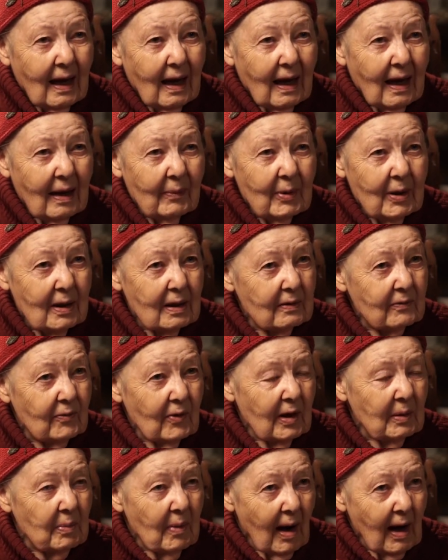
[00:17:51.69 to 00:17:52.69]
I mean,
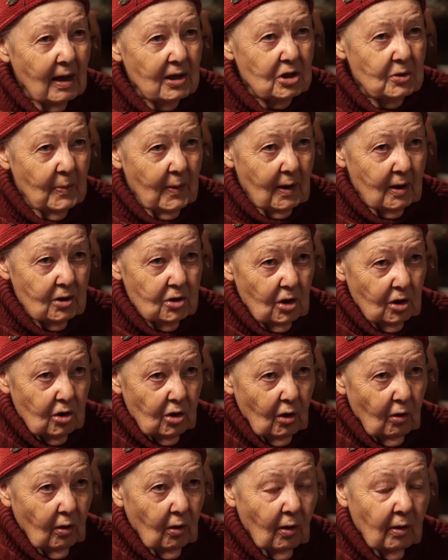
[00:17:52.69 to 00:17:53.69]
in my experience, and
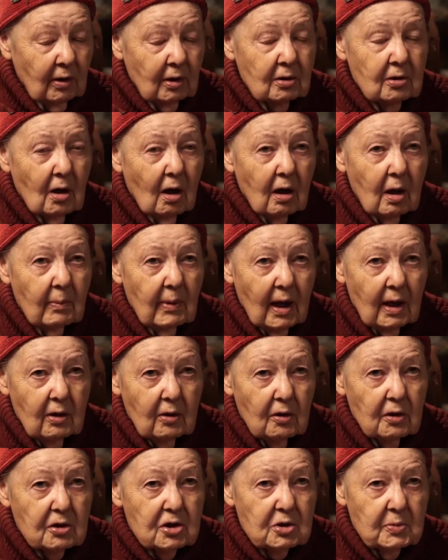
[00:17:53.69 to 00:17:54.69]
you're going to talk about
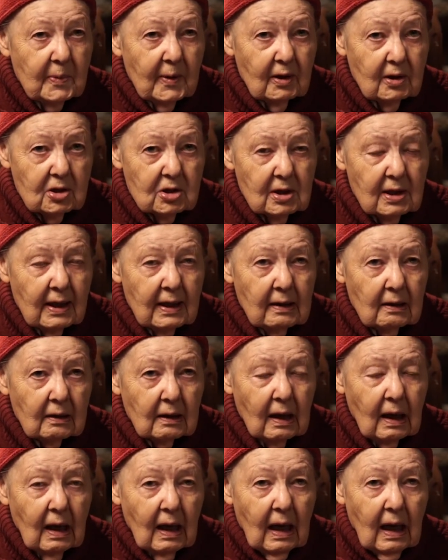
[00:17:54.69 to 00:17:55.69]
your experience later,
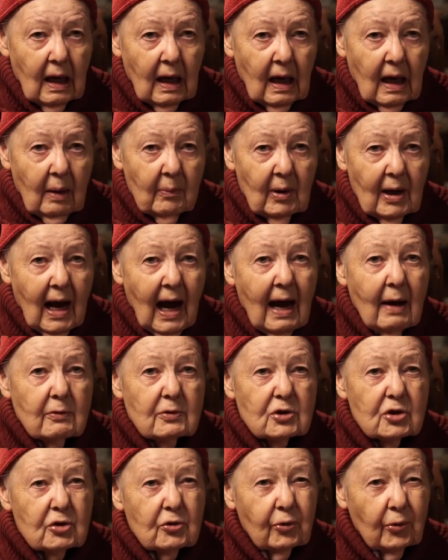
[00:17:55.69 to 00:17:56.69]
but I
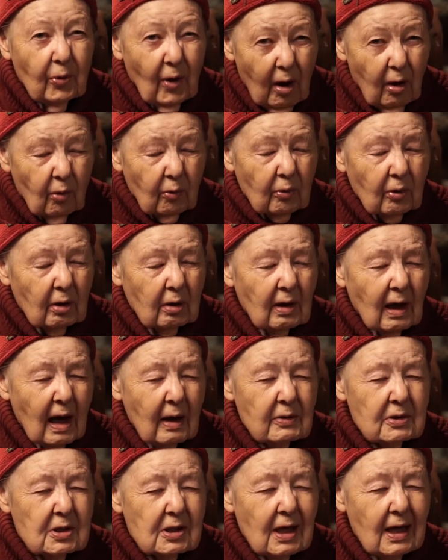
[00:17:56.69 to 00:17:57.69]
was thrown, I
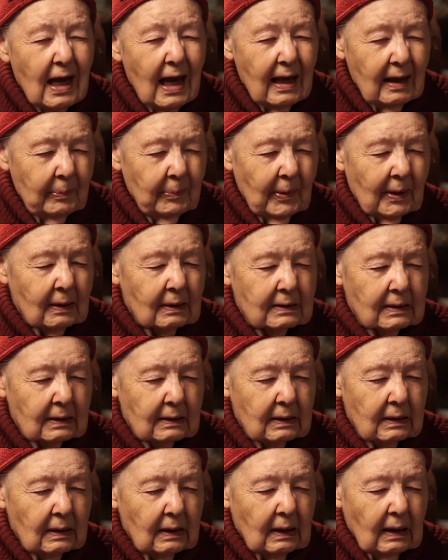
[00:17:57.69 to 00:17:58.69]
was catapulted
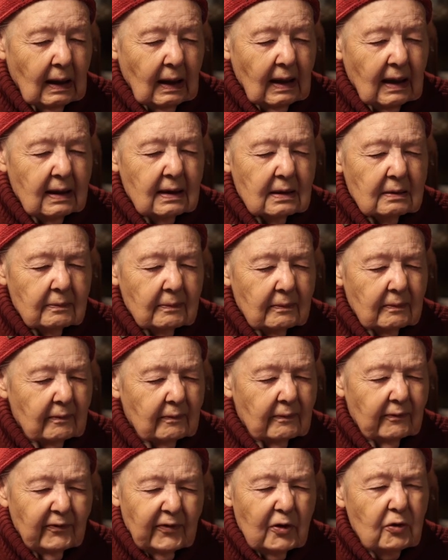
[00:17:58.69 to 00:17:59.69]
in a
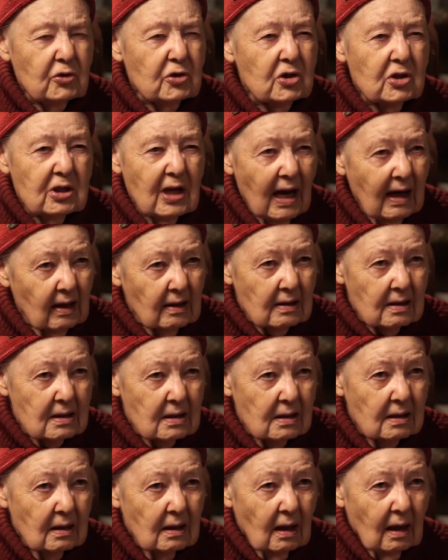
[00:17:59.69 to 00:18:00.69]
few
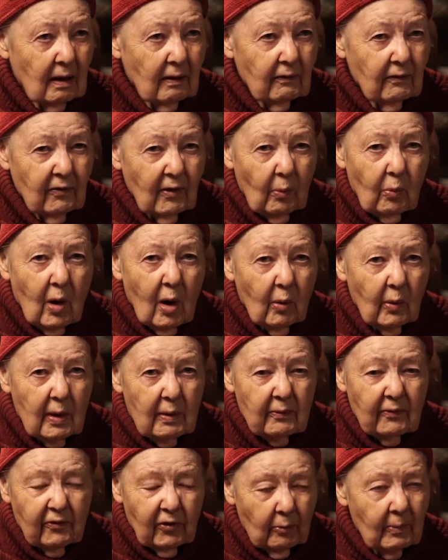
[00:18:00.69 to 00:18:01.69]
seconds from what we
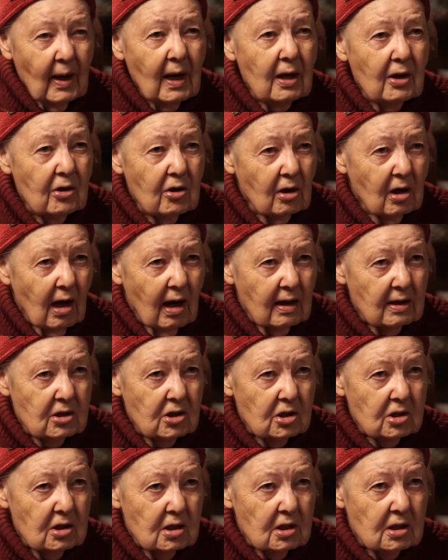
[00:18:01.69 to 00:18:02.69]
familiar
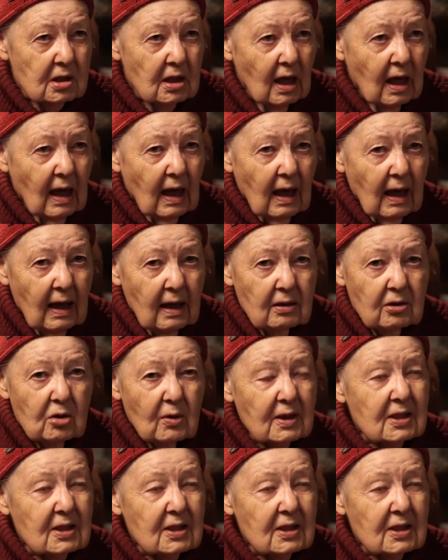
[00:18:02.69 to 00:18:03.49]
consciousness into